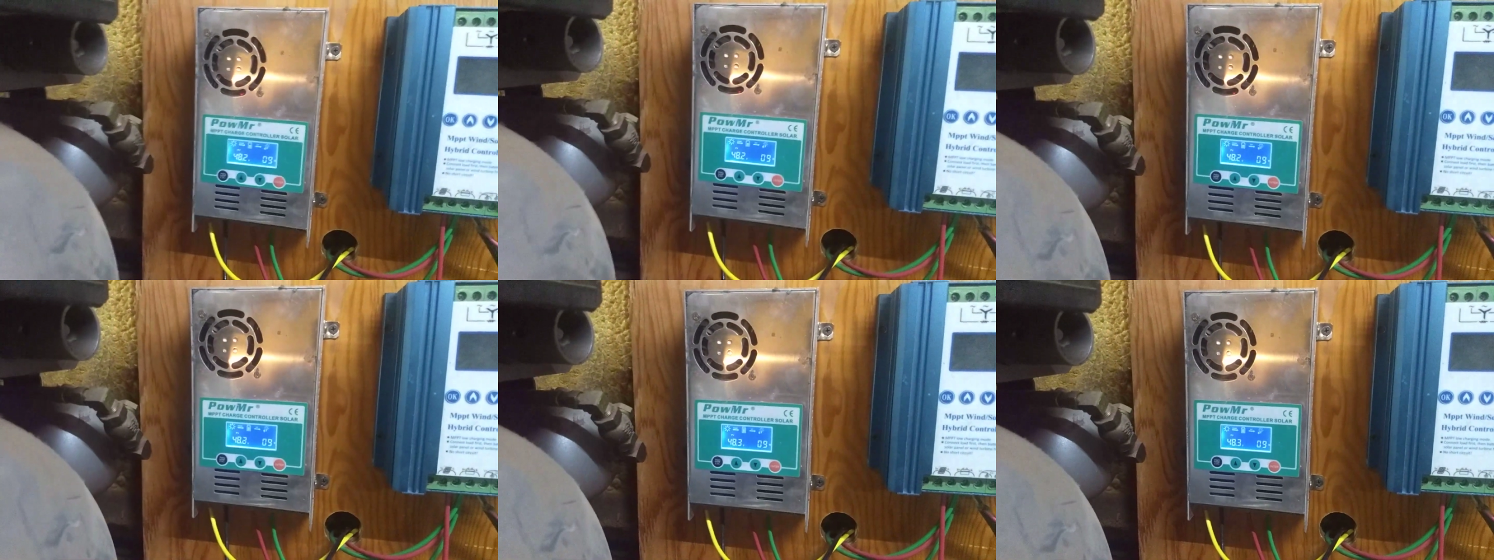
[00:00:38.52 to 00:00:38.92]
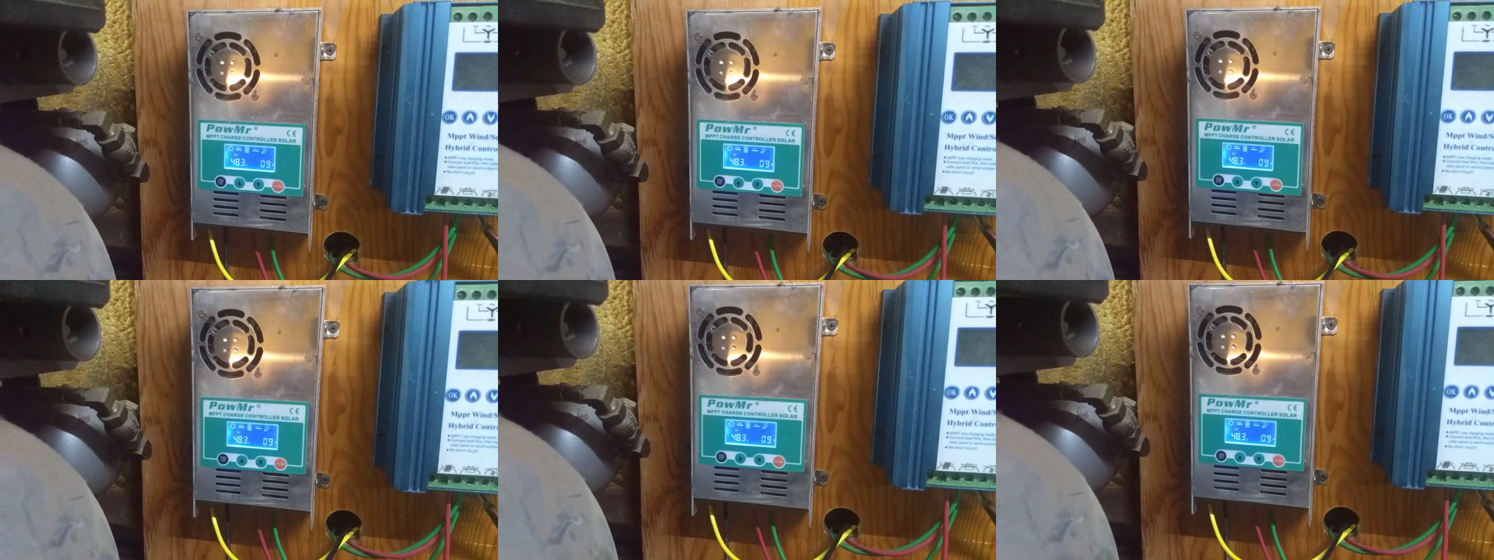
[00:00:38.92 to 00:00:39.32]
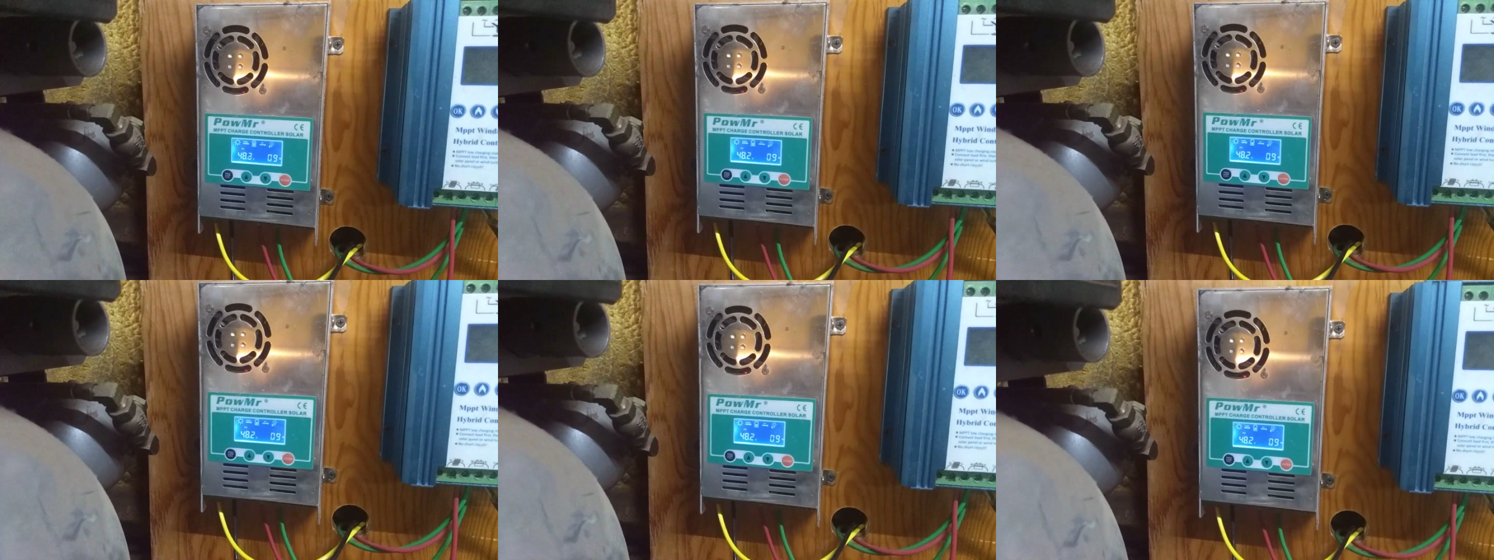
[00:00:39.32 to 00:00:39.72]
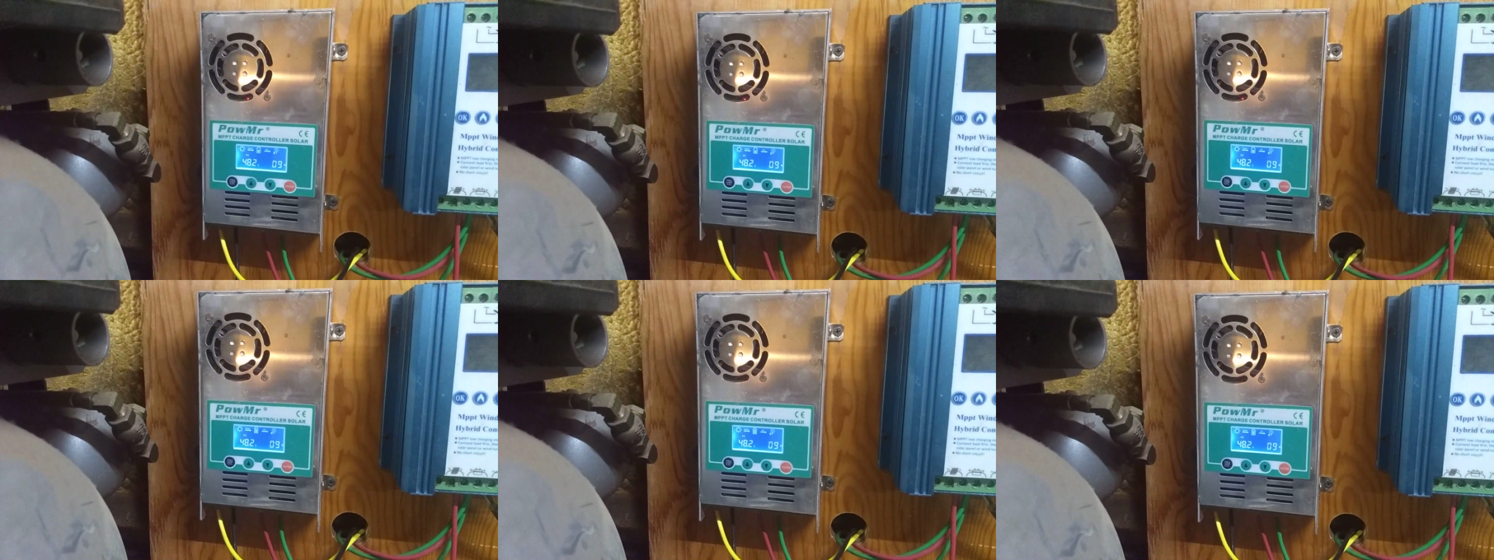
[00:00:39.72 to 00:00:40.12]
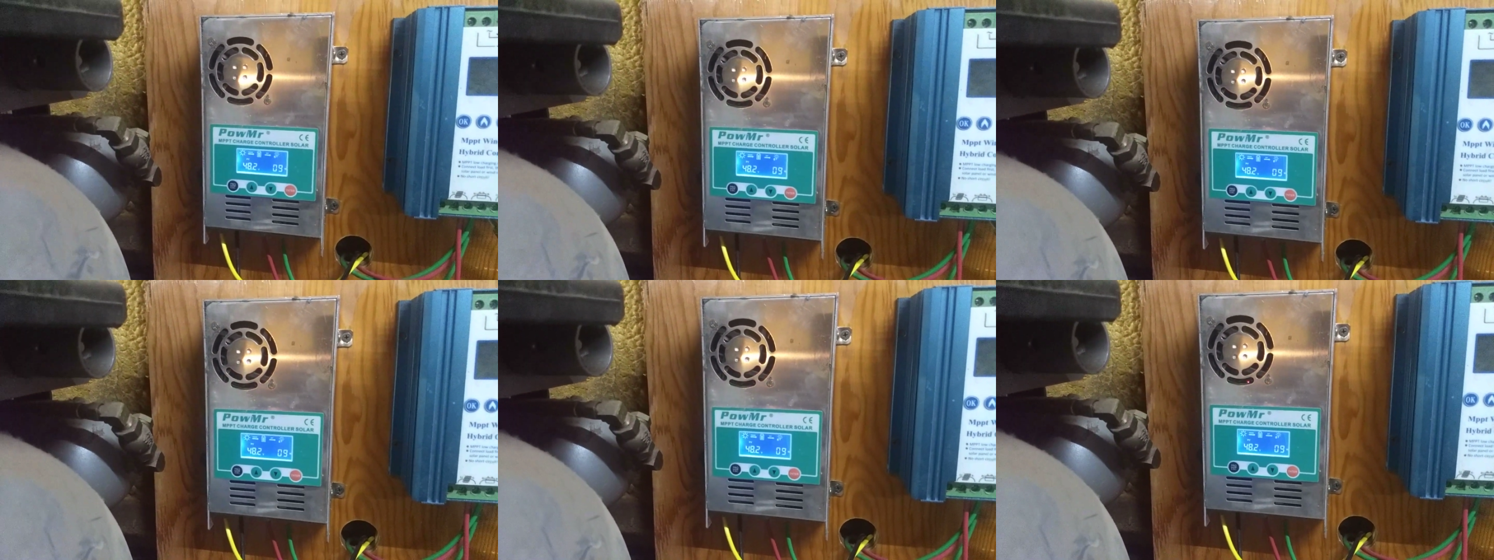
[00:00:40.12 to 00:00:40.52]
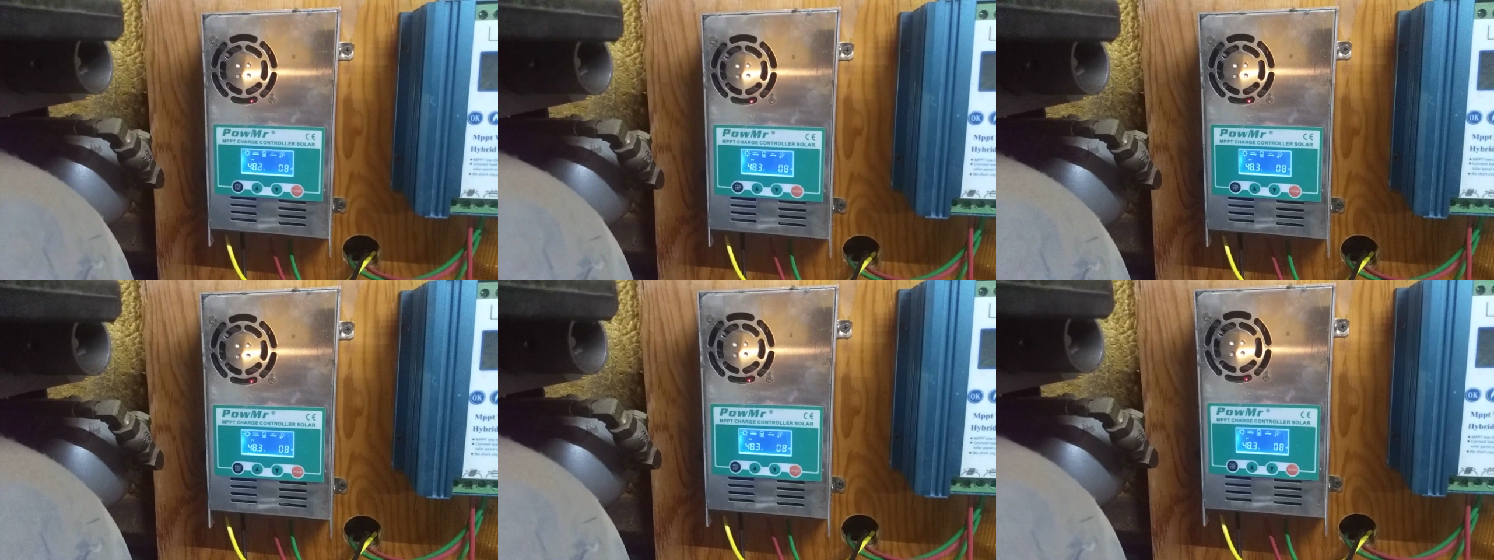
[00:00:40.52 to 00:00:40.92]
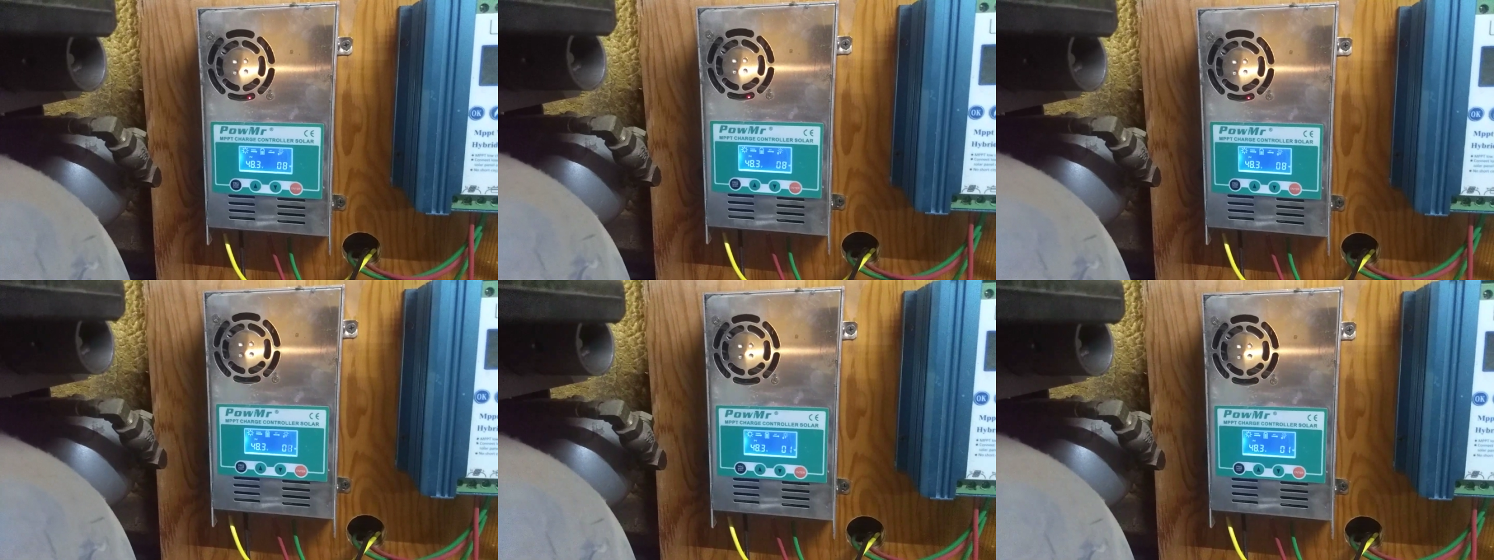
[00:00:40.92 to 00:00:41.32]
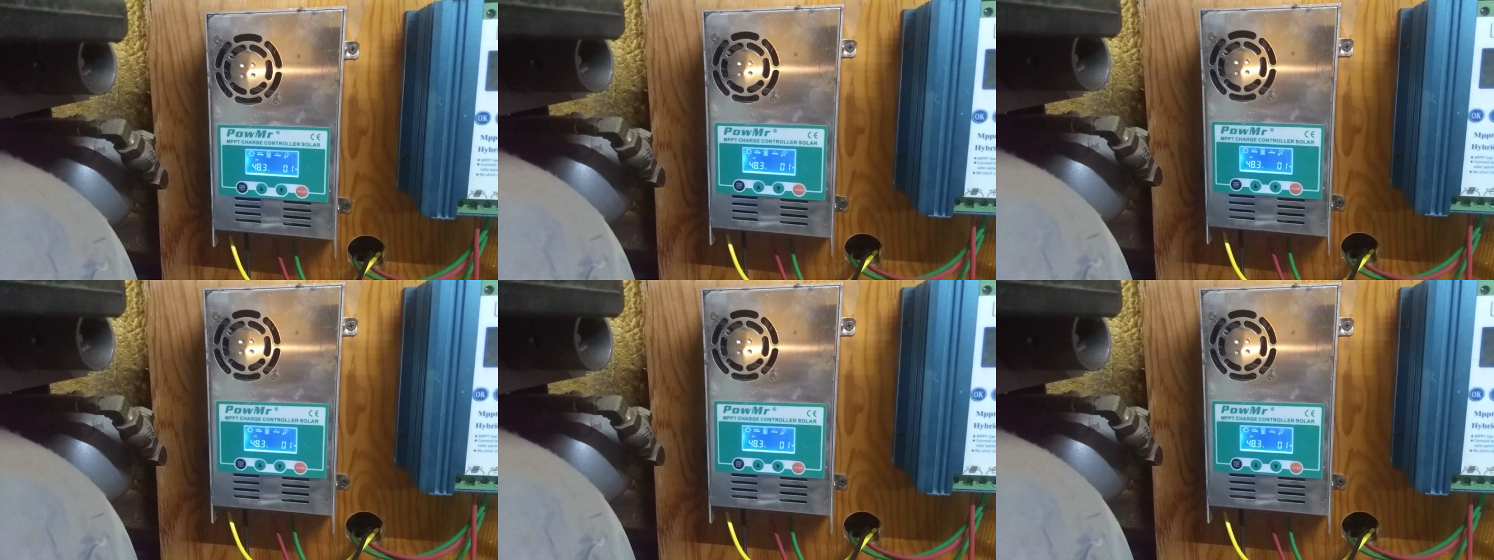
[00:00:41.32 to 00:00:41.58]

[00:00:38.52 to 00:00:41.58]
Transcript: (no speaker visible)